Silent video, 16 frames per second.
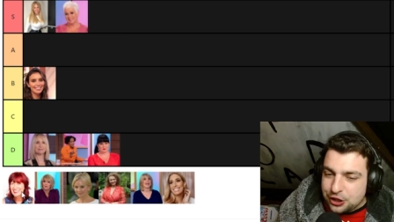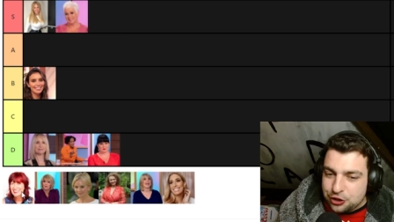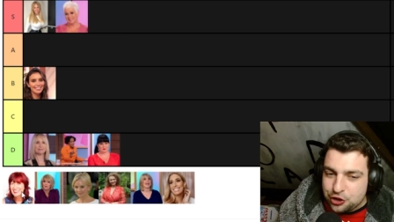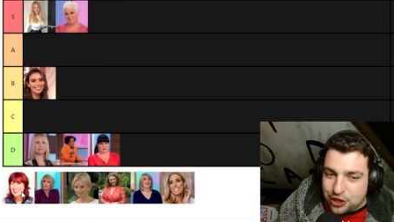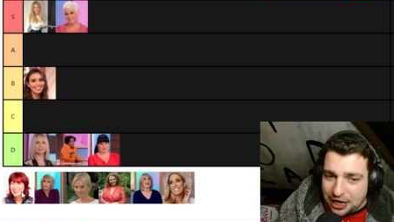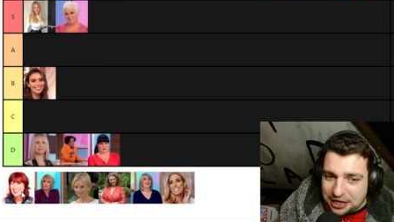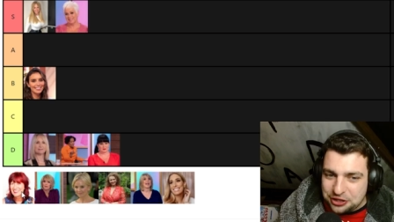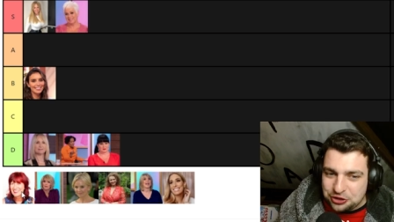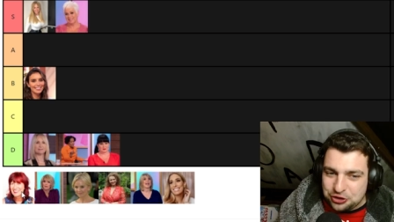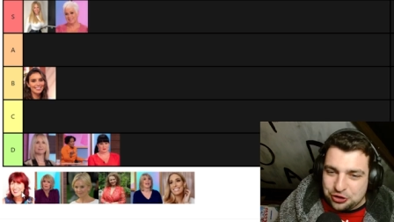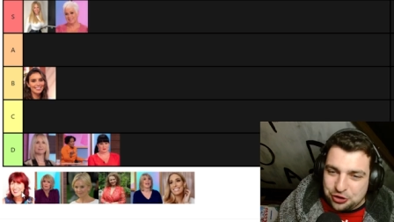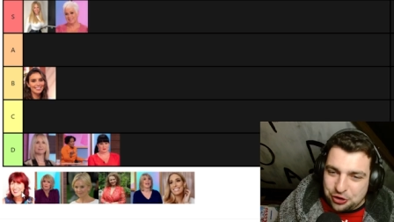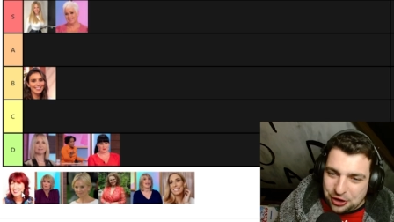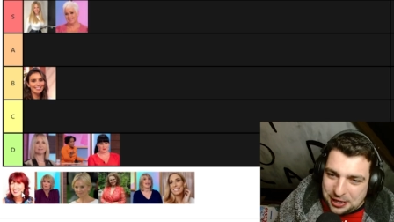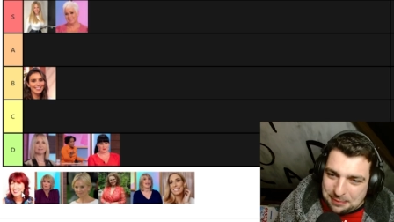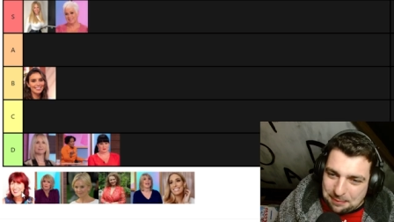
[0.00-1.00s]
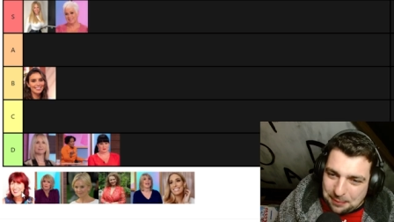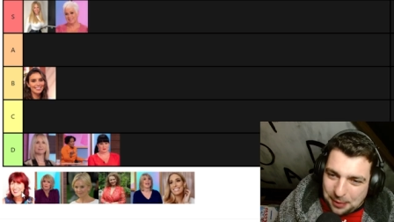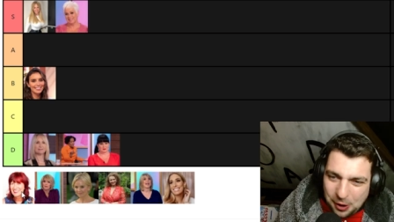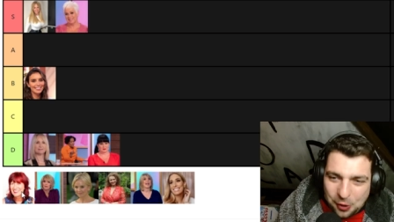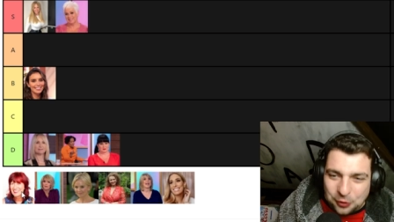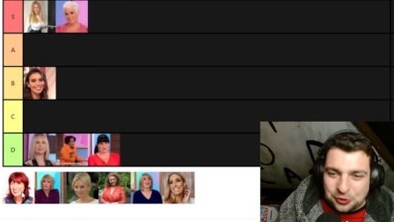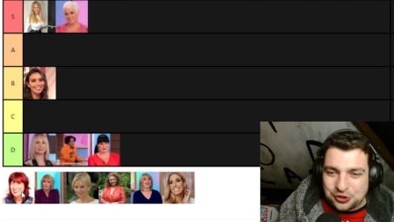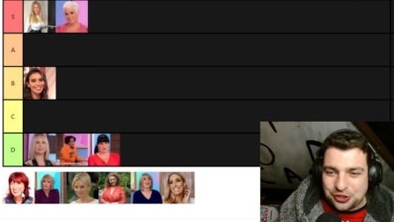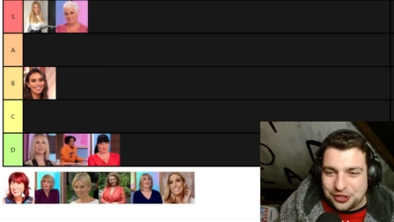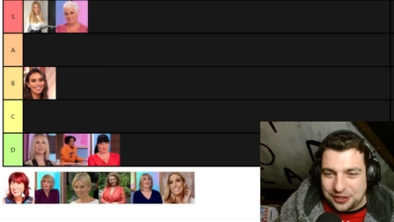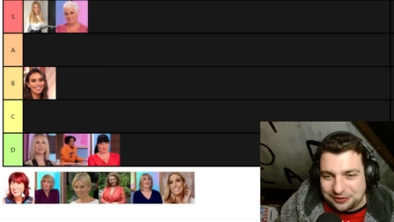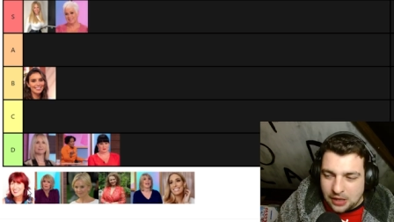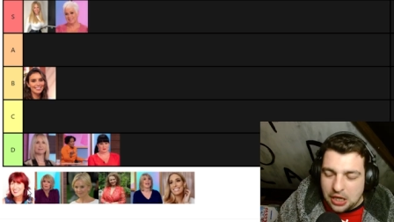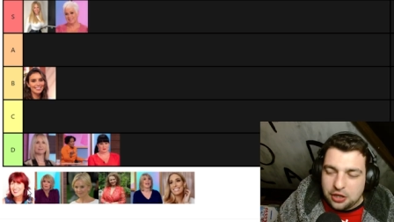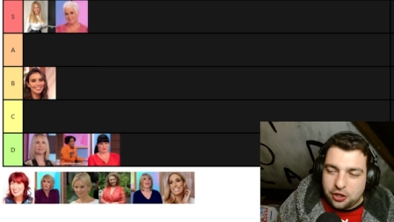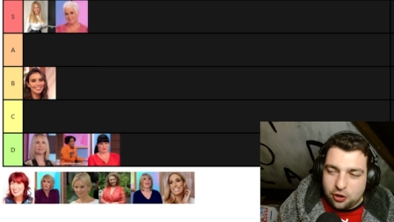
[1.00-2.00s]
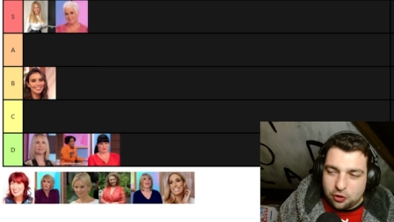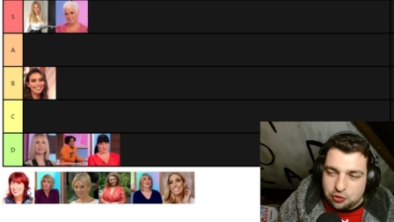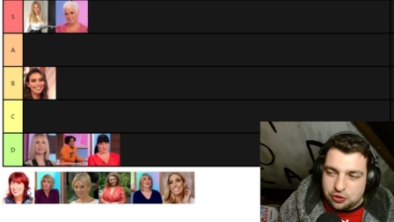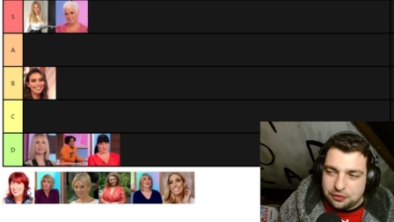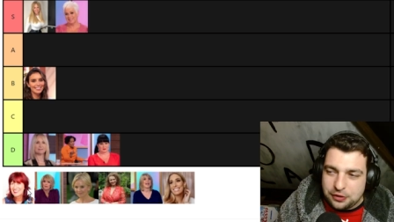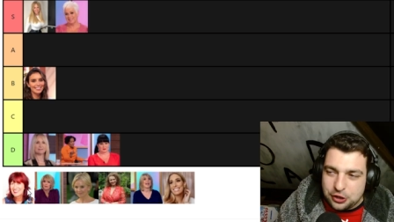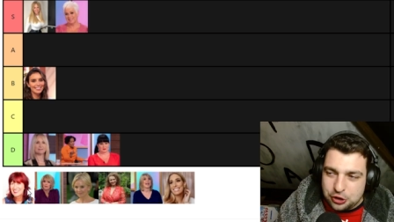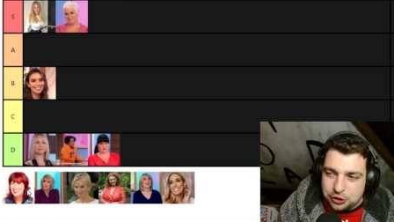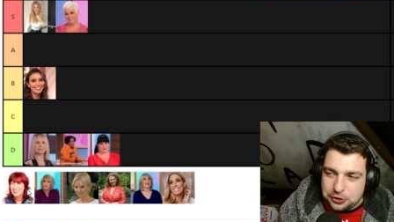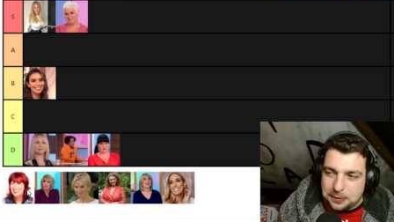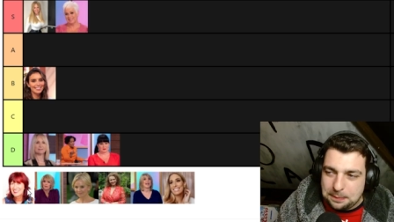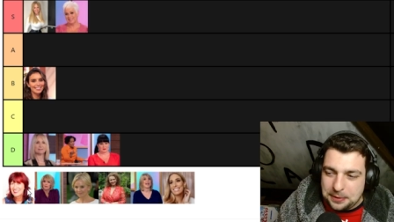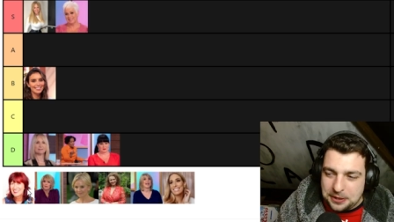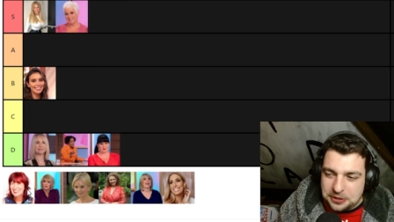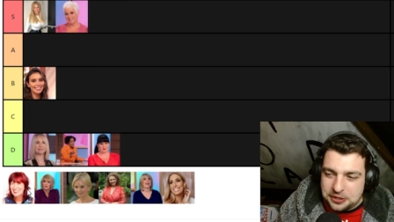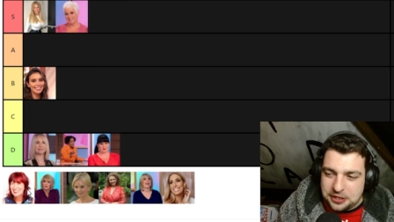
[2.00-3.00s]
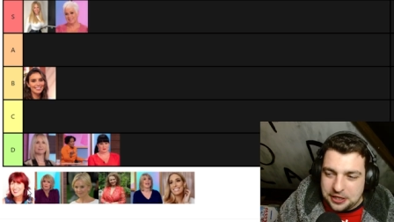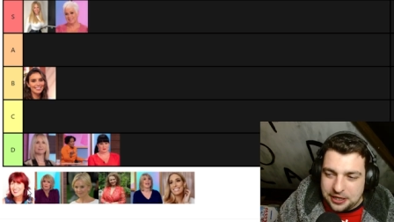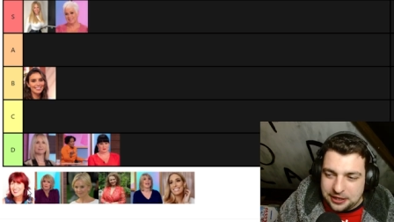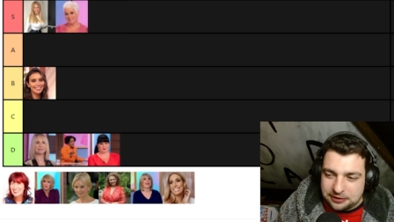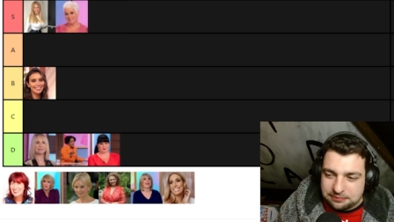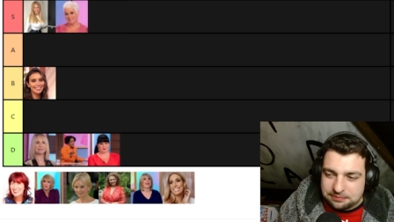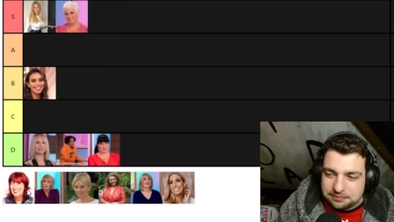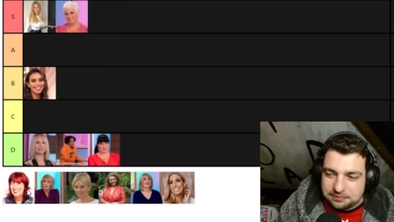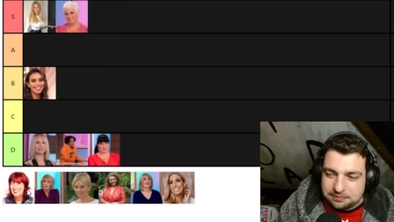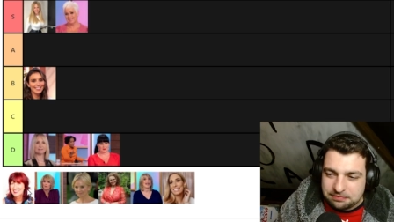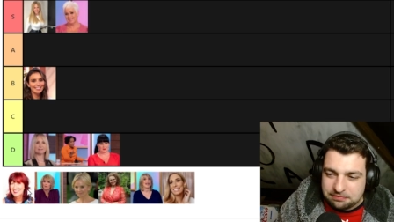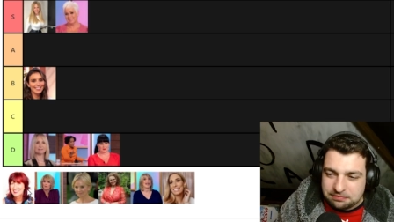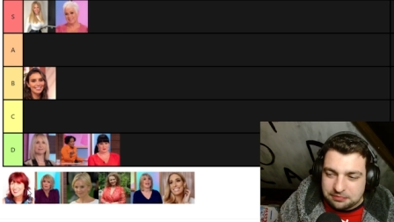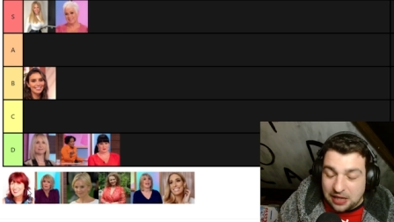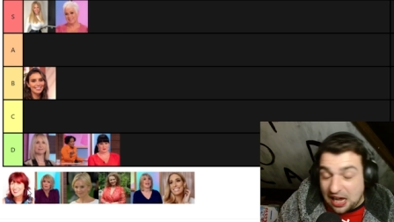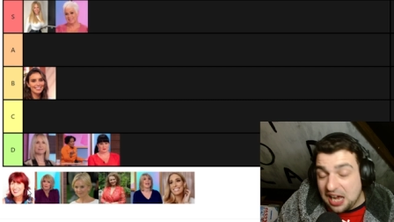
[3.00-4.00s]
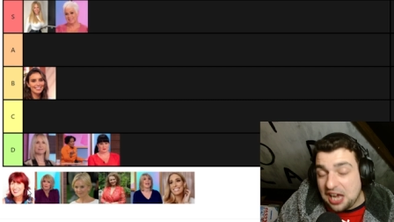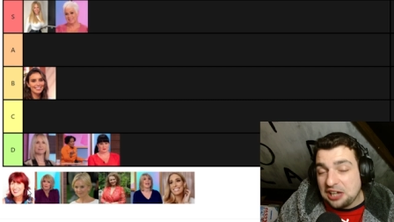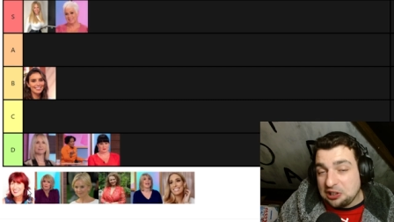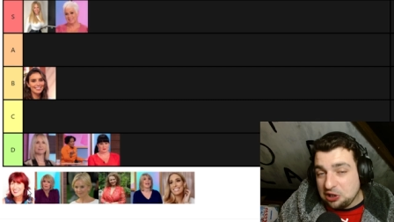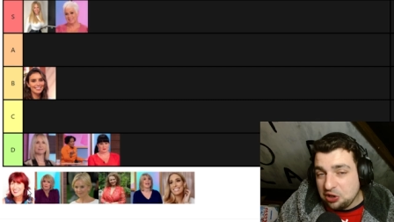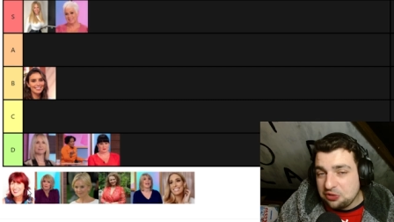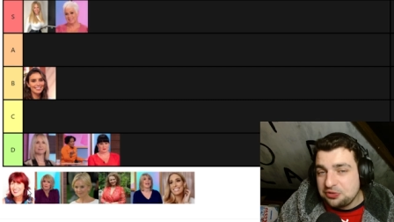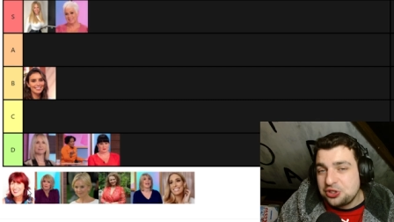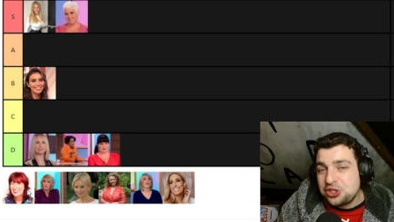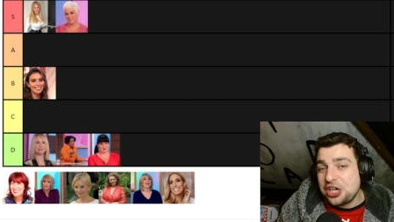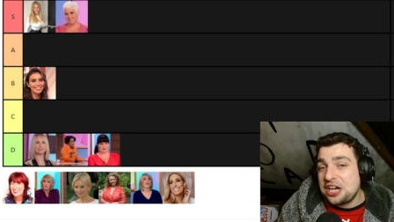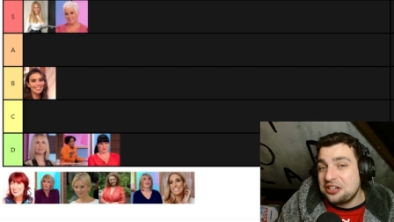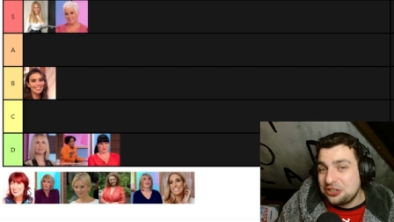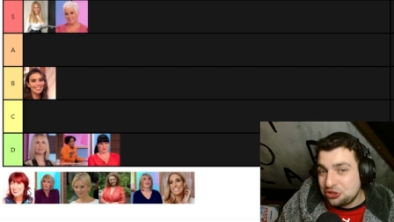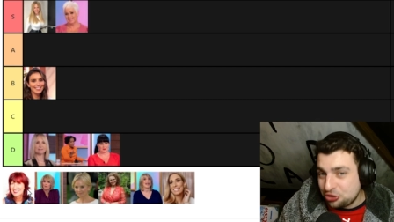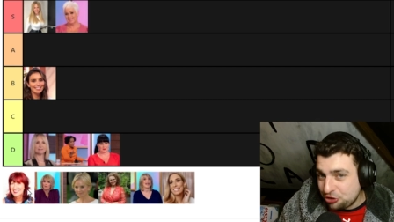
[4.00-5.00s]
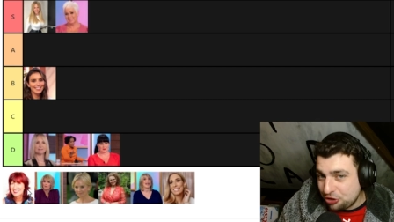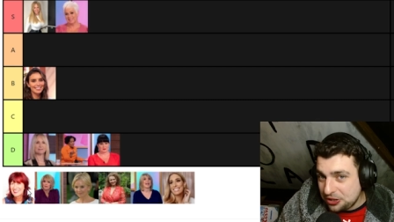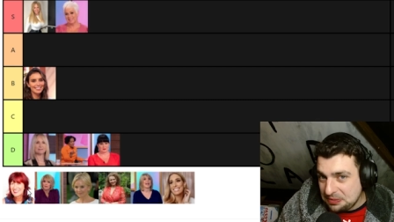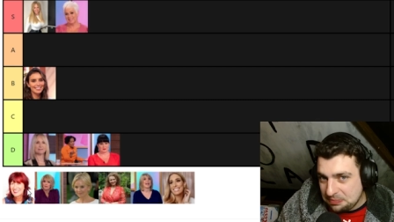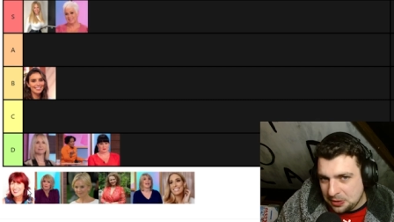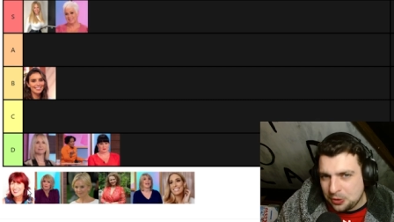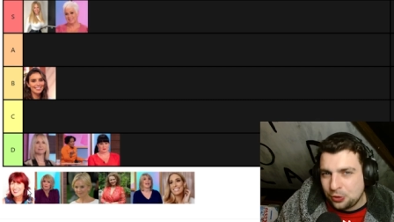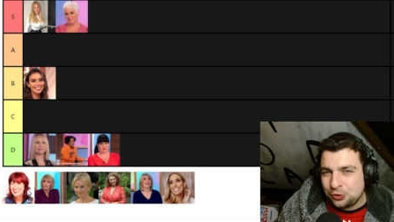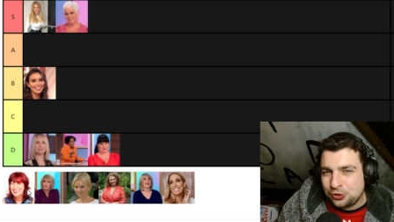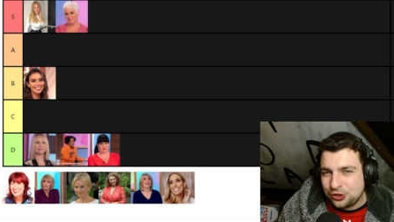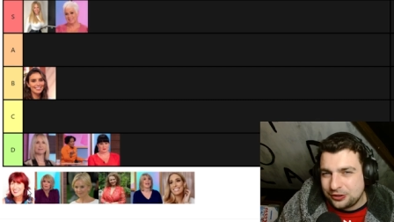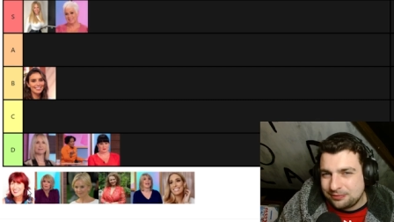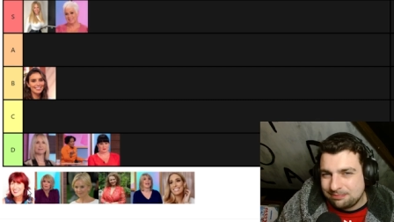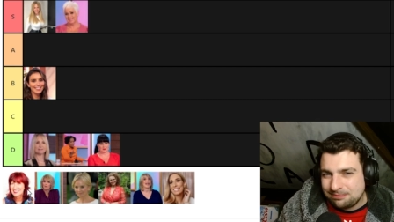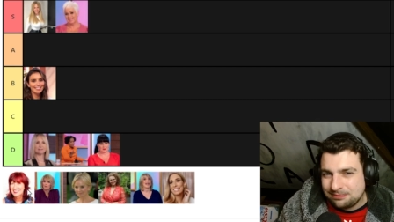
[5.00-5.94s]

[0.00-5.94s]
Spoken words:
Janet Street Porter. Controversial opinion here. I love Janet Street Porter.